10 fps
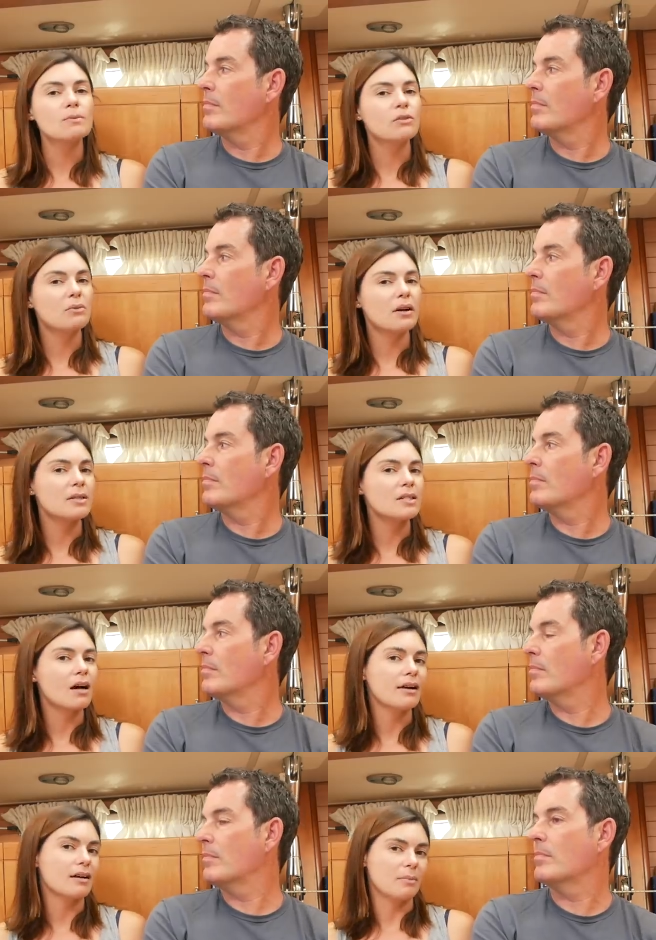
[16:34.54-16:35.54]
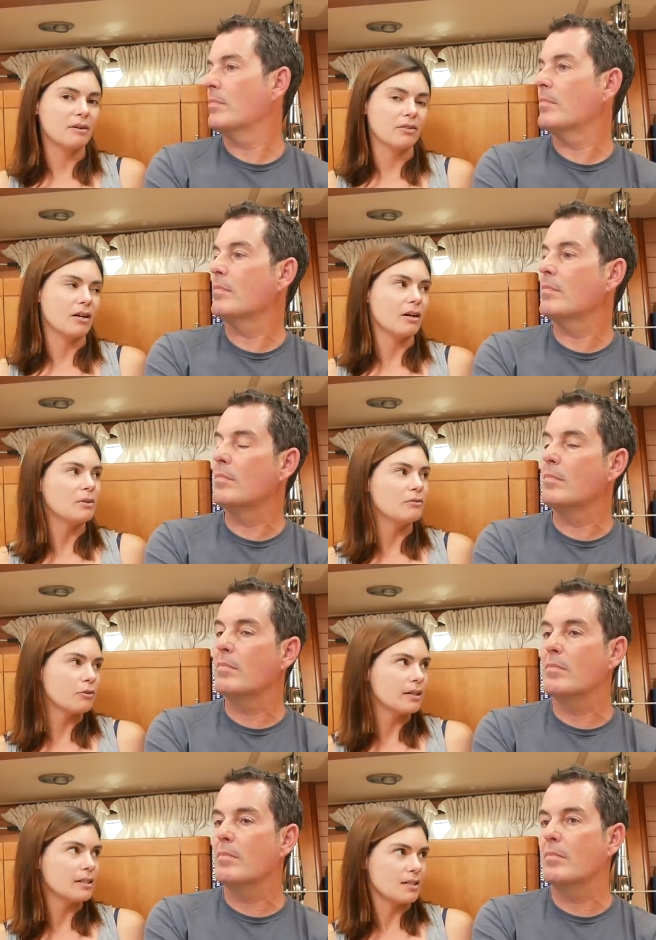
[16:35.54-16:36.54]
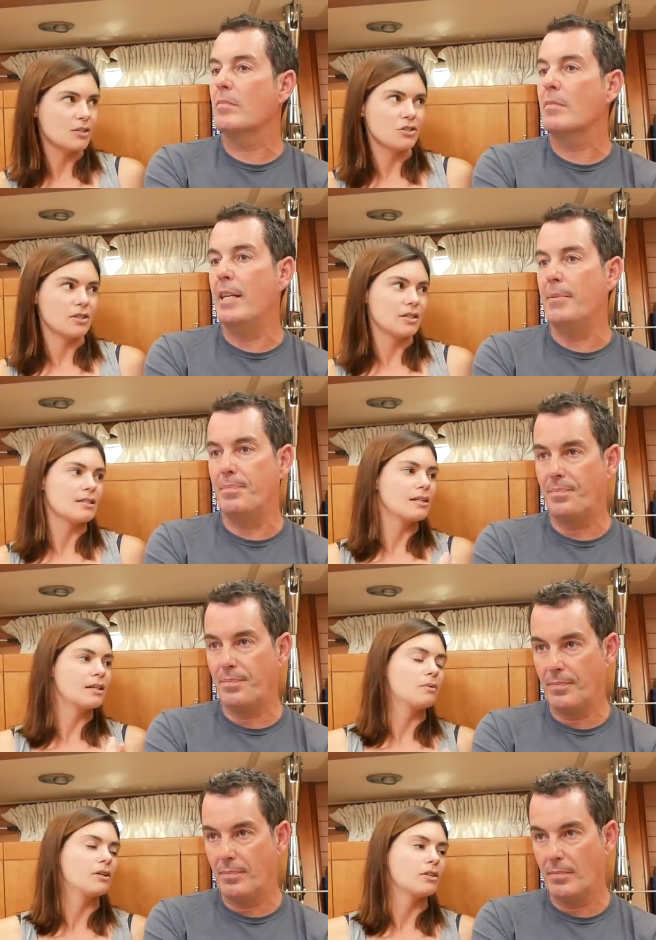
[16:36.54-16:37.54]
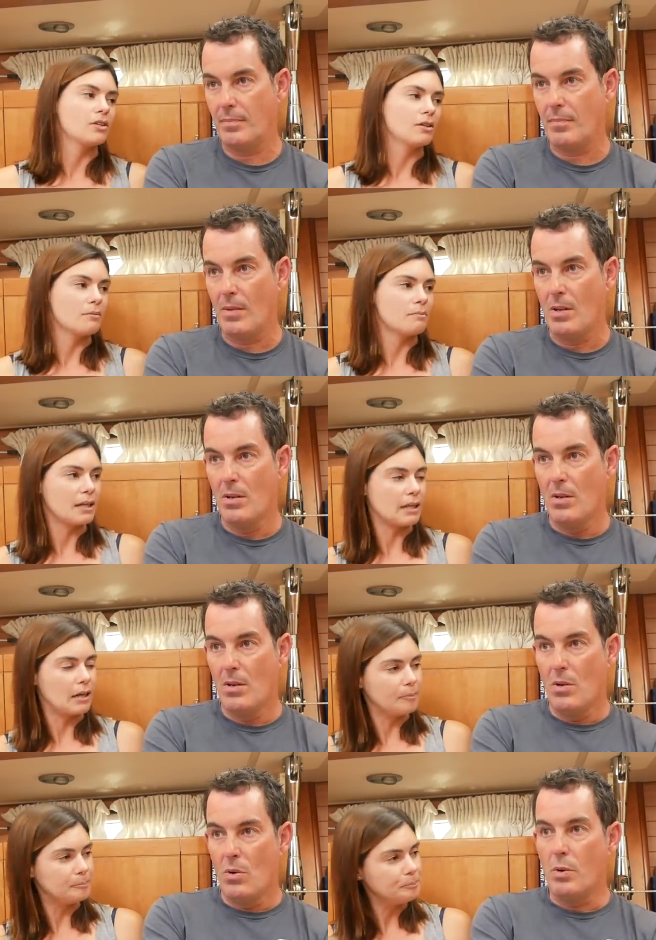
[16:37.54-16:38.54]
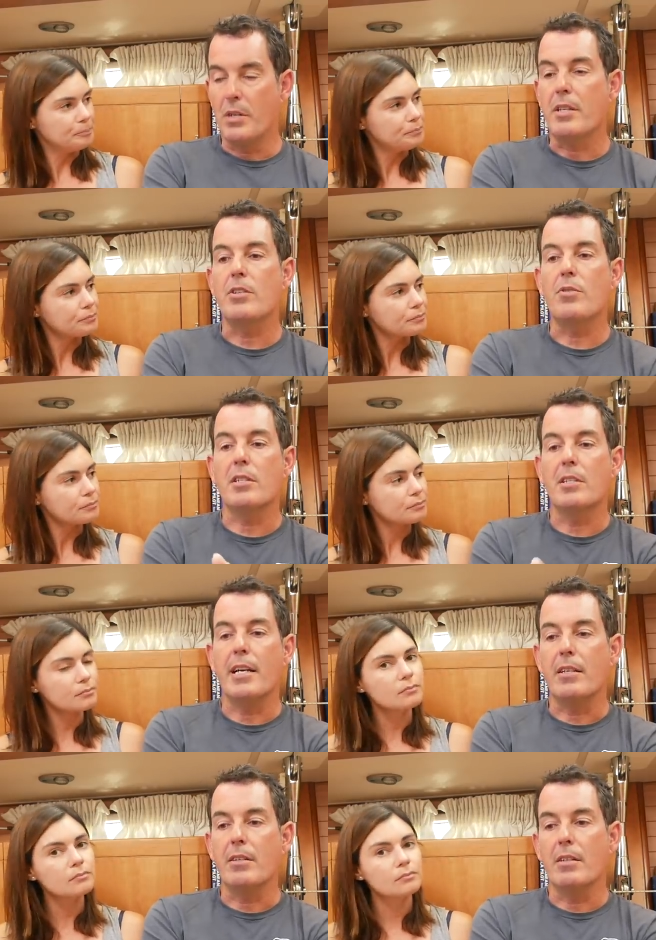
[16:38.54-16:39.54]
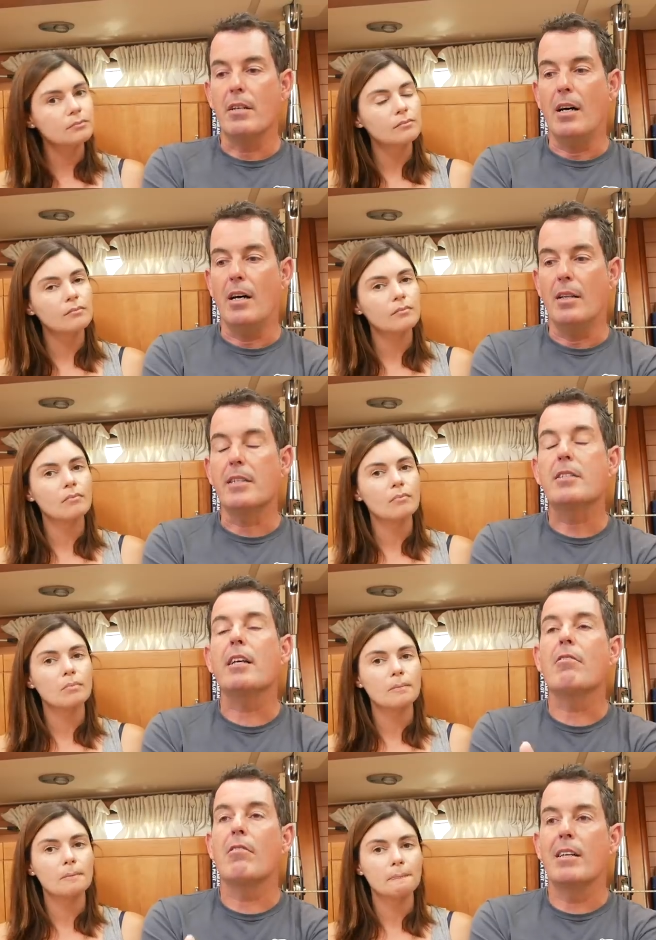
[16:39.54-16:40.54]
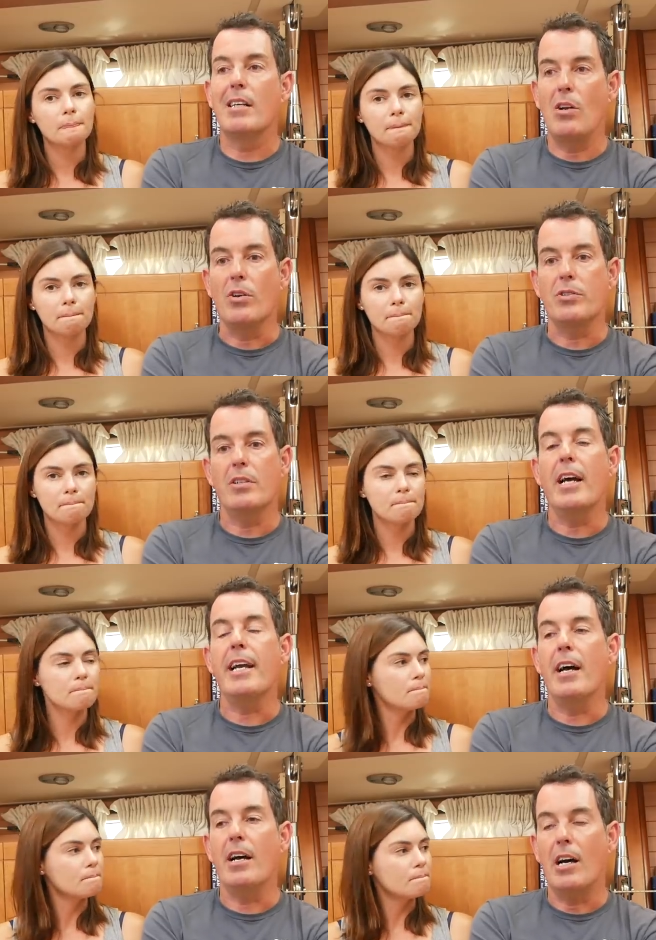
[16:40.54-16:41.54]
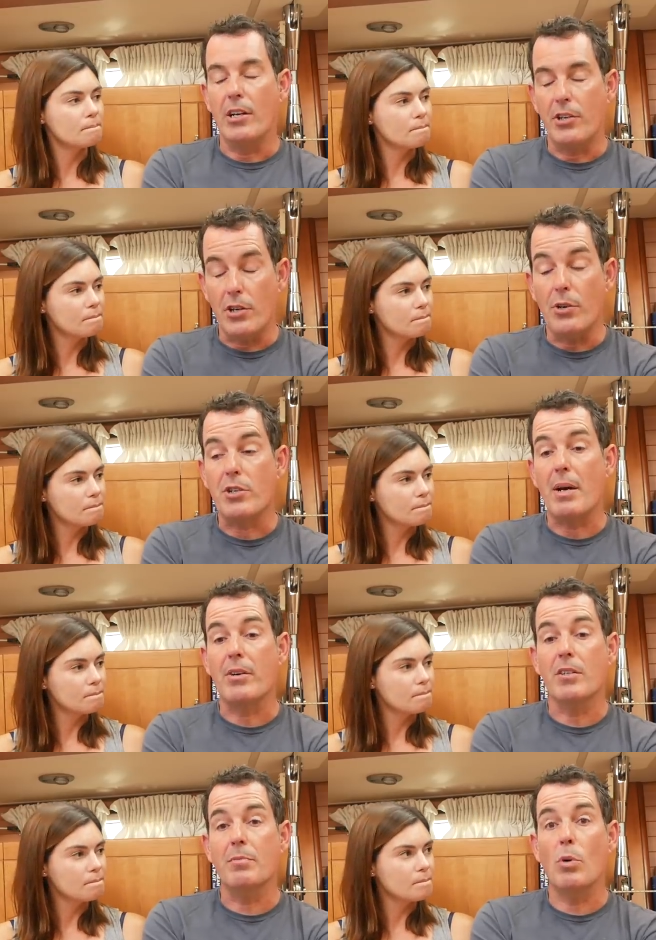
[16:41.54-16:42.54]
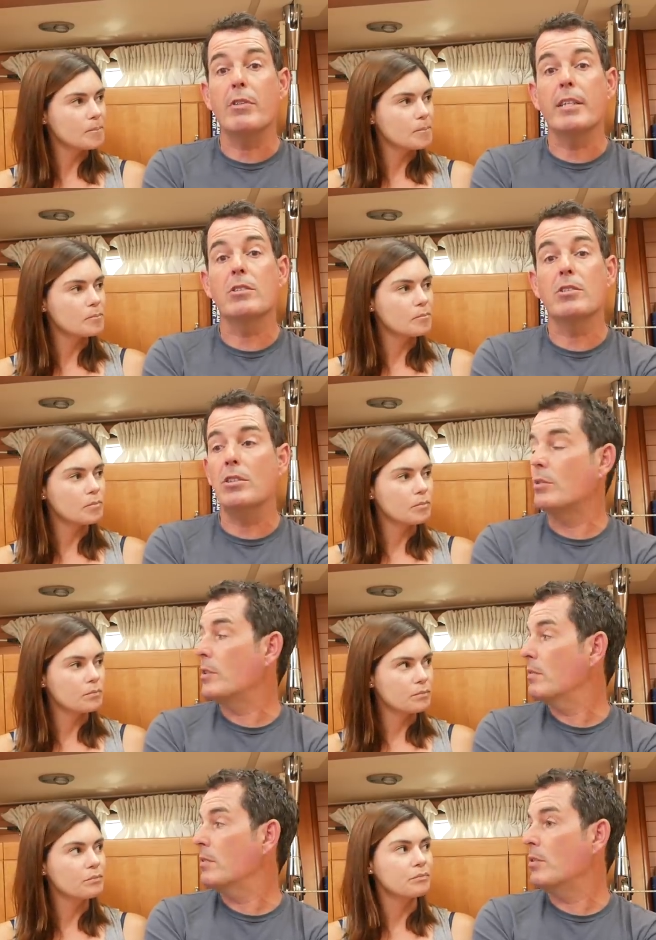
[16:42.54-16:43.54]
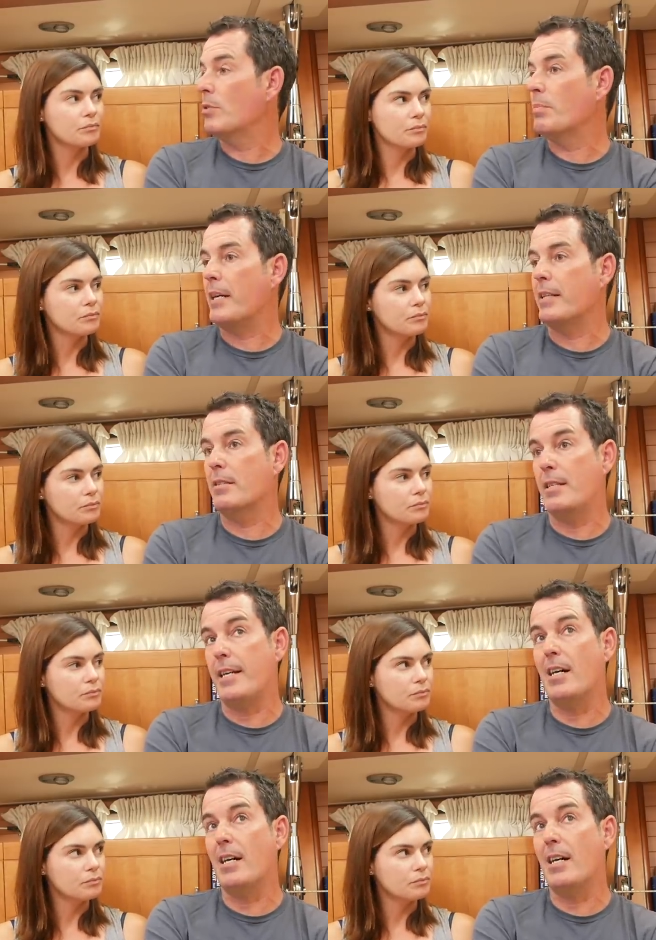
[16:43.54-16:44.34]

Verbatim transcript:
Speaker 1: of where we tied up every night, we've already touched yep. this. Nick, why don't you pick that up?
Speaker 2: Well, you can take. Uh, there's there are a lot, a, a, huge amount of moorings that you can you can pay, take